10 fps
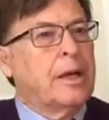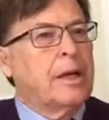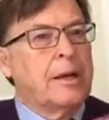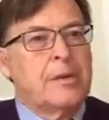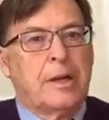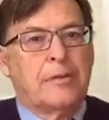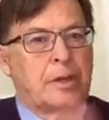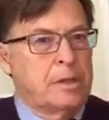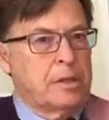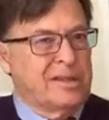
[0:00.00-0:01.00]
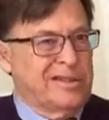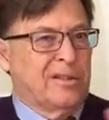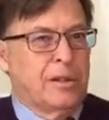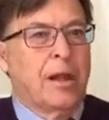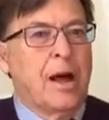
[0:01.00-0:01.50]
I mean, I've done this a
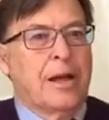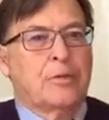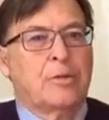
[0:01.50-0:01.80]
lot,